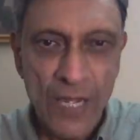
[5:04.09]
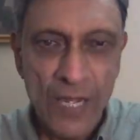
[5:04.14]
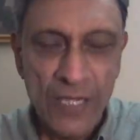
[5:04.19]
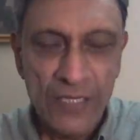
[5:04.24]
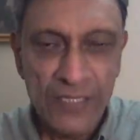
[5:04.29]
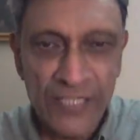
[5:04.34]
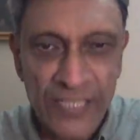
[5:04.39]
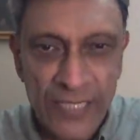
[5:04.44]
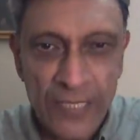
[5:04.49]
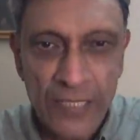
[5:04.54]

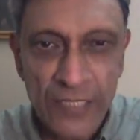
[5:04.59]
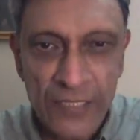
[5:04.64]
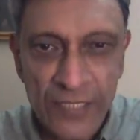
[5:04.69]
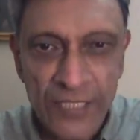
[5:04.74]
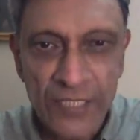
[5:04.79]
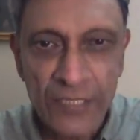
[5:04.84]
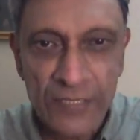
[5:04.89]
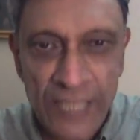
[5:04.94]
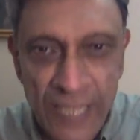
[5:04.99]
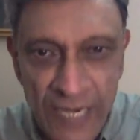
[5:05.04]

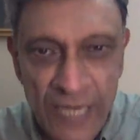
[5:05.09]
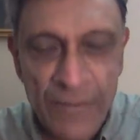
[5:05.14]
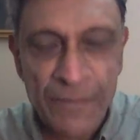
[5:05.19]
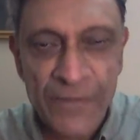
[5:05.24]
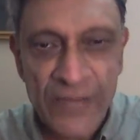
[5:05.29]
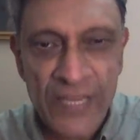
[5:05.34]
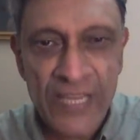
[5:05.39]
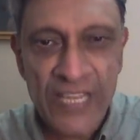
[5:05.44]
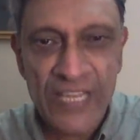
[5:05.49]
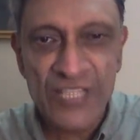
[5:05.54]
The
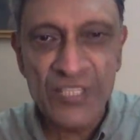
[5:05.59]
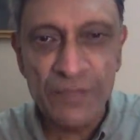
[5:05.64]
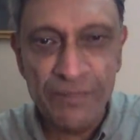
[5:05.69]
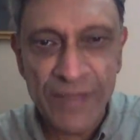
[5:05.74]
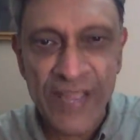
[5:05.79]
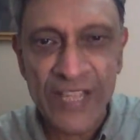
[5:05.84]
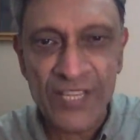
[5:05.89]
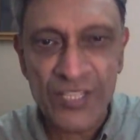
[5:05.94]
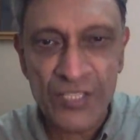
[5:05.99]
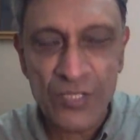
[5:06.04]
therapy is
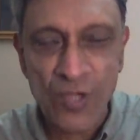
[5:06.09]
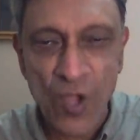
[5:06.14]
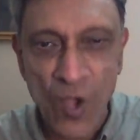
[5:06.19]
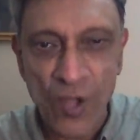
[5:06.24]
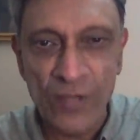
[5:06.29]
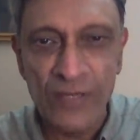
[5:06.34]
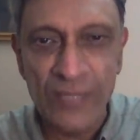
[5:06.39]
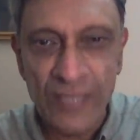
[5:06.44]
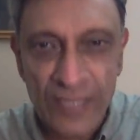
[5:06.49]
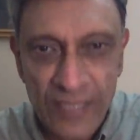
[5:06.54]
based
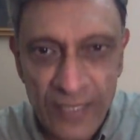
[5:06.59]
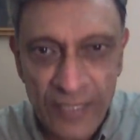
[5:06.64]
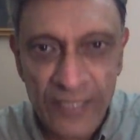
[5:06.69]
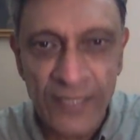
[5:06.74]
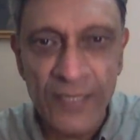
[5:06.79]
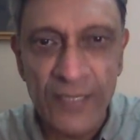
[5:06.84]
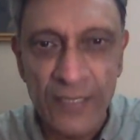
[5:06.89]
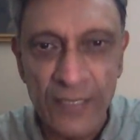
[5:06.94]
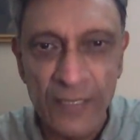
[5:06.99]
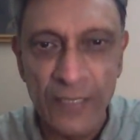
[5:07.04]
on
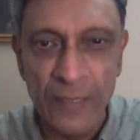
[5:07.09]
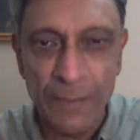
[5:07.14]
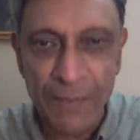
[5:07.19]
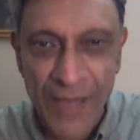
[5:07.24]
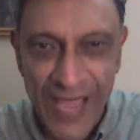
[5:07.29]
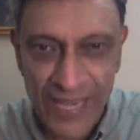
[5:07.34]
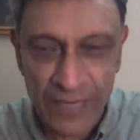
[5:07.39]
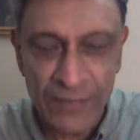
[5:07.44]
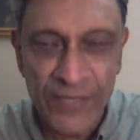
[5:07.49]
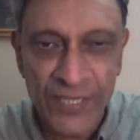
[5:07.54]
clinical
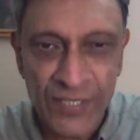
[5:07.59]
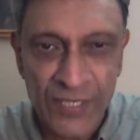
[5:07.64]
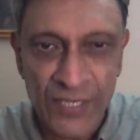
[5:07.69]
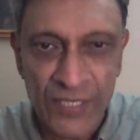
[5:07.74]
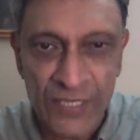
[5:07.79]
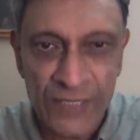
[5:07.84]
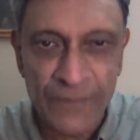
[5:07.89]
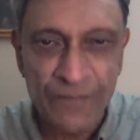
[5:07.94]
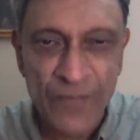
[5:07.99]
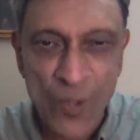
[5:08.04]

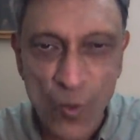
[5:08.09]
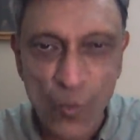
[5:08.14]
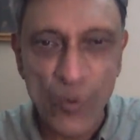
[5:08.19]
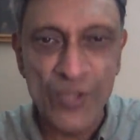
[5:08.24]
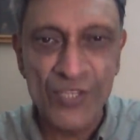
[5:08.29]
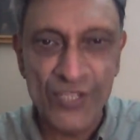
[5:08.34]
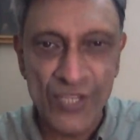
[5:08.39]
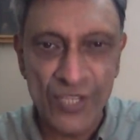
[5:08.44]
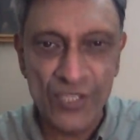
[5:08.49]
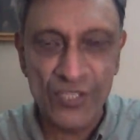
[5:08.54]
parameters,
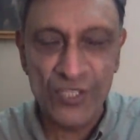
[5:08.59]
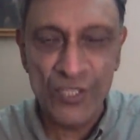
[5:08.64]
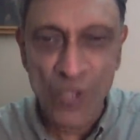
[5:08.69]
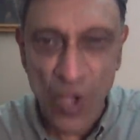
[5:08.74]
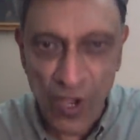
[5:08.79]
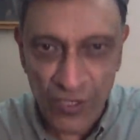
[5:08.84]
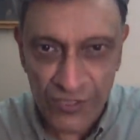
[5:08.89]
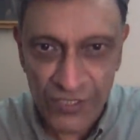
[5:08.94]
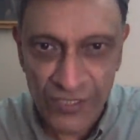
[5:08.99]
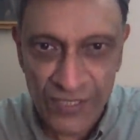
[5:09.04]
which is the
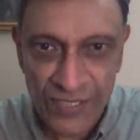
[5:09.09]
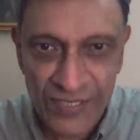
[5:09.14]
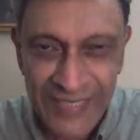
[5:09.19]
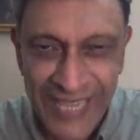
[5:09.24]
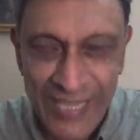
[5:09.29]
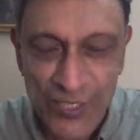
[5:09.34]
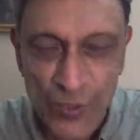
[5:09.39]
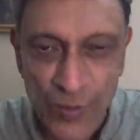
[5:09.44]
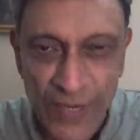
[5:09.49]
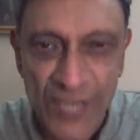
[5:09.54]
oxygen
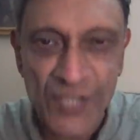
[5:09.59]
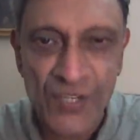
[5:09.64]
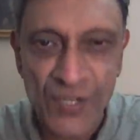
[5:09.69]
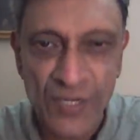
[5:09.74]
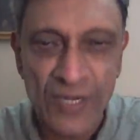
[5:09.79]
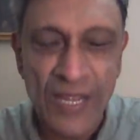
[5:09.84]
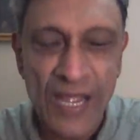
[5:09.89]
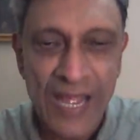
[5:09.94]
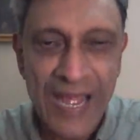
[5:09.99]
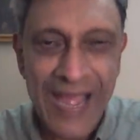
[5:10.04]

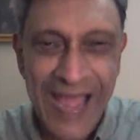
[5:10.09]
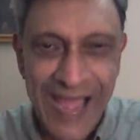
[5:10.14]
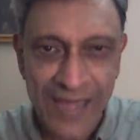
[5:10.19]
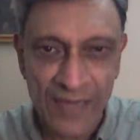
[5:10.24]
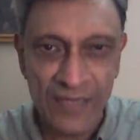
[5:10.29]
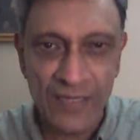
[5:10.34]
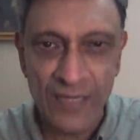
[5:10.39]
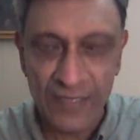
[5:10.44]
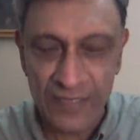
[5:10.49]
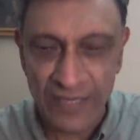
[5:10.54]
saturation
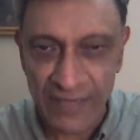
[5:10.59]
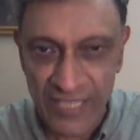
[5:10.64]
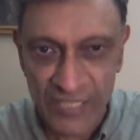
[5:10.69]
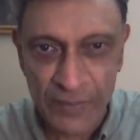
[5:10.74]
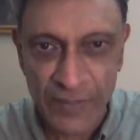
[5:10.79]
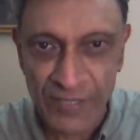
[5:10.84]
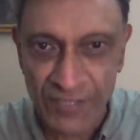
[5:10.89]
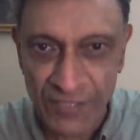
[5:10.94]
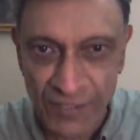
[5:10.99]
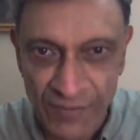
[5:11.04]
and the
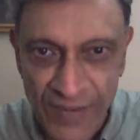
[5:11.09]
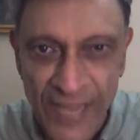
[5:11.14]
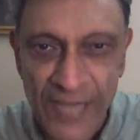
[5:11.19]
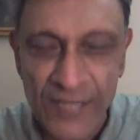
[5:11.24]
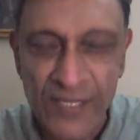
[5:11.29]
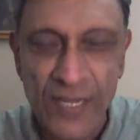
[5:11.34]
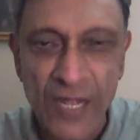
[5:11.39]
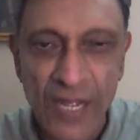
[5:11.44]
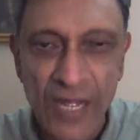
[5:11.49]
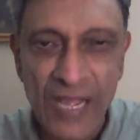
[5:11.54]
respiratory
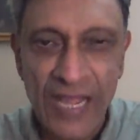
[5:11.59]
rate.